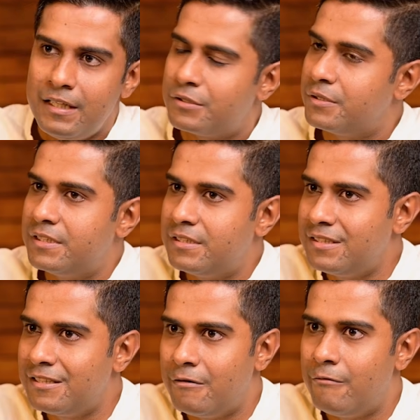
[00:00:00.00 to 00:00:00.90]
So this
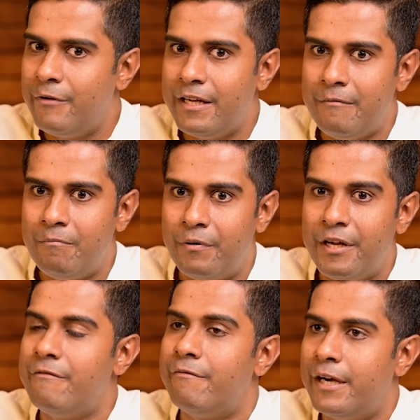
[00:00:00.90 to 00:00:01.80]
is a very
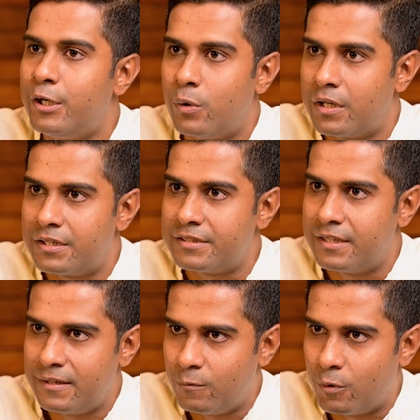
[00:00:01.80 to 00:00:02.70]
brief way to
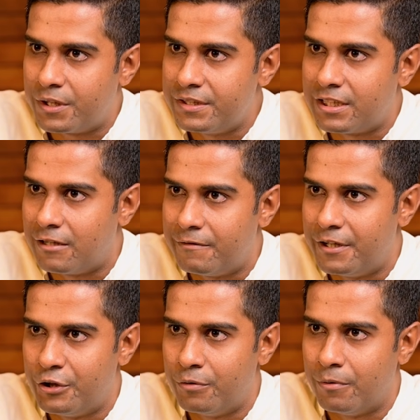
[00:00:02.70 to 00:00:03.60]
understand what is kapha
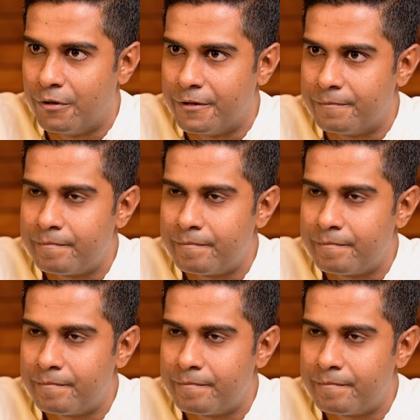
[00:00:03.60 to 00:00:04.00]
in your body.